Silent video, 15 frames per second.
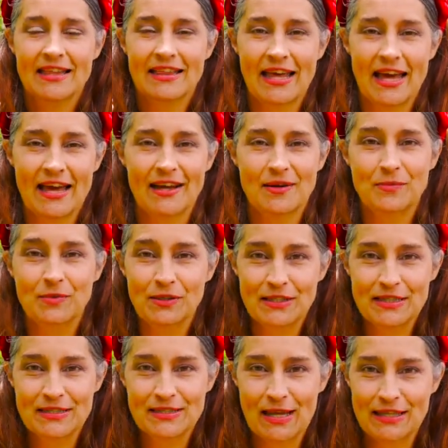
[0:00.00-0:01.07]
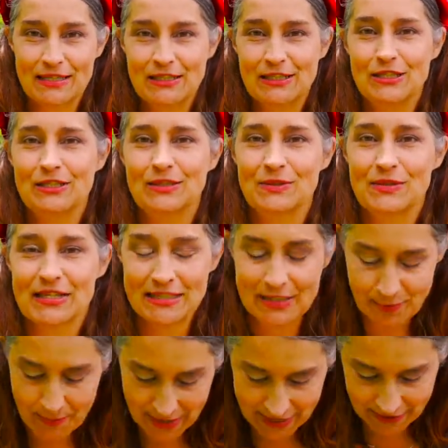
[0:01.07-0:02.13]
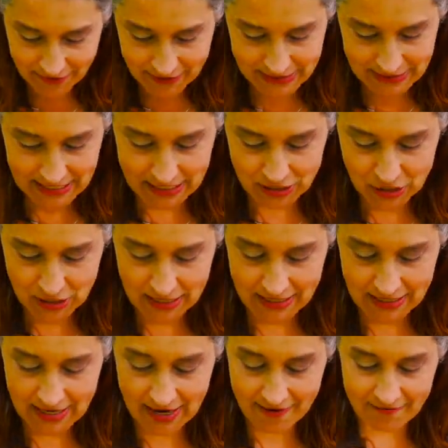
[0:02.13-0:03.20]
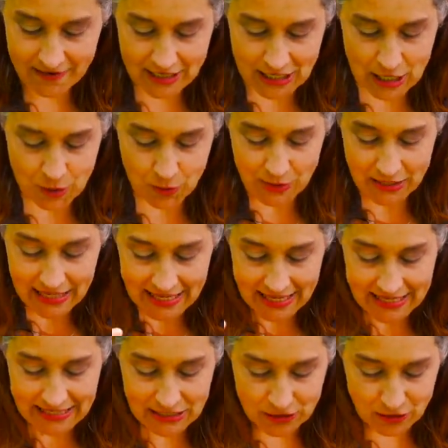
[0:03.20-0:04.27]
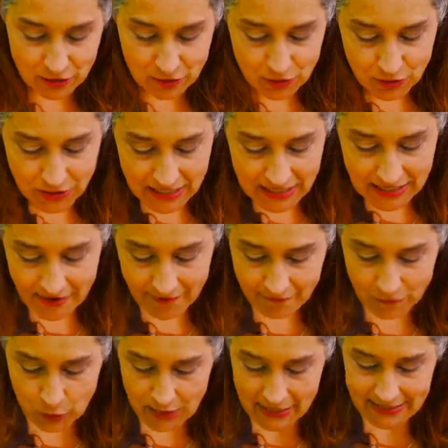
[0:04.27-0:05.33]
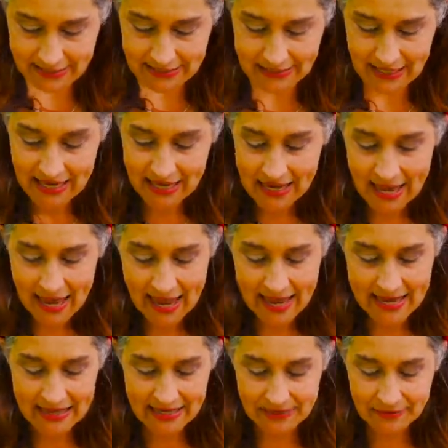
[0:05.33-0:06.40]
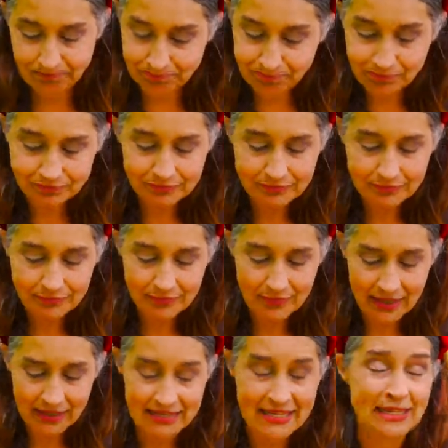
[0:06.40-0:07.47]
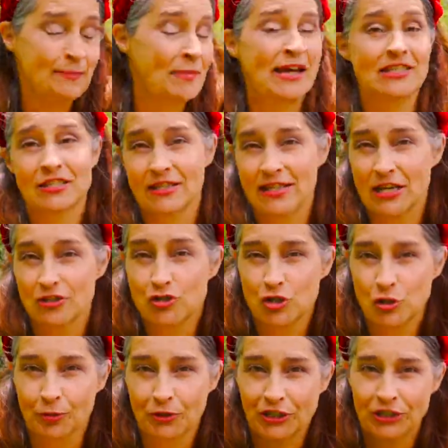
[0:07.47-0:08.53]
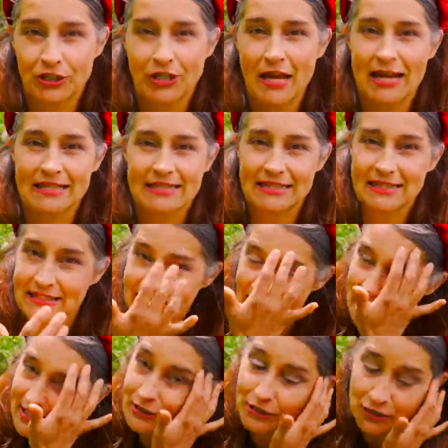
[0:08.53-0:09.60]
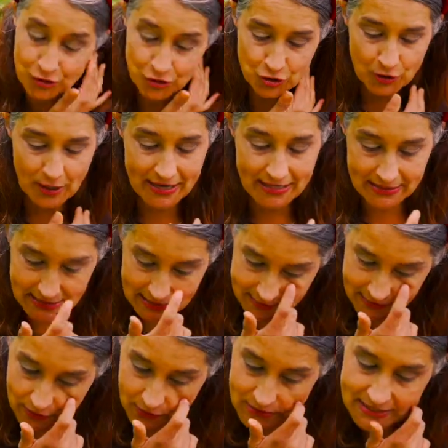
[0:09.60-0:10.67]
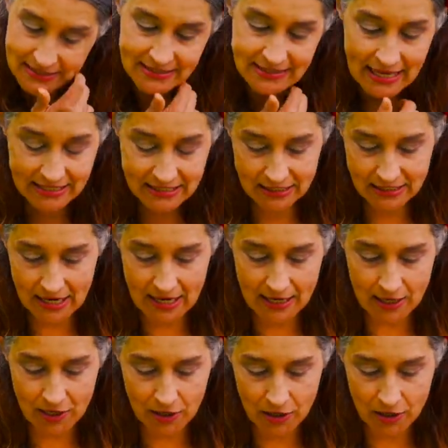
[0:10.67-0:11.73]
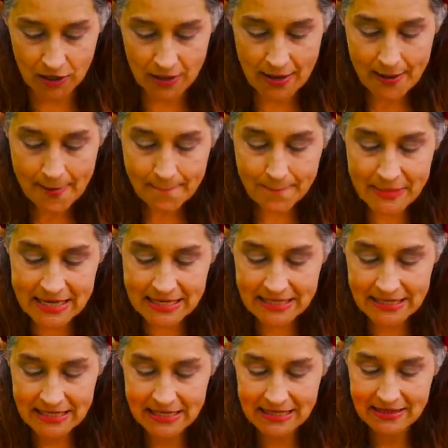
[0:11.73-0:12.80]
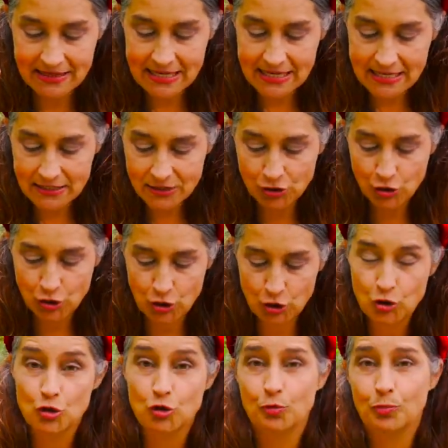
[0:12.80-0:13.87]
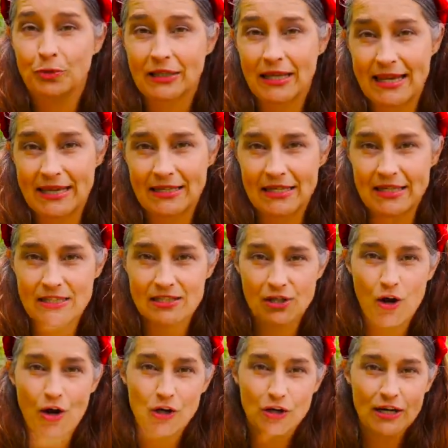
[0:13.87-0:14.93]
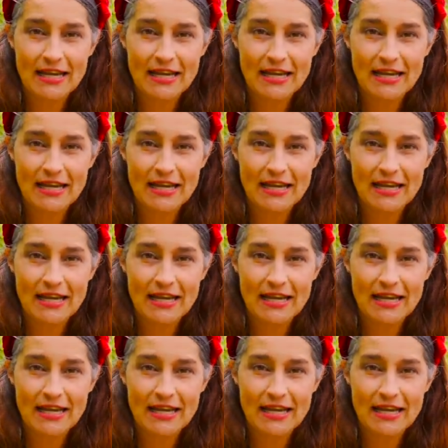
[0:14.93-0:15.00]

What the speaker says: that I'm really excited to do this manifestation video with his soothing voice. And getting back to that Jupiter and Saturn transit, though, the sextile, meaning these two planets are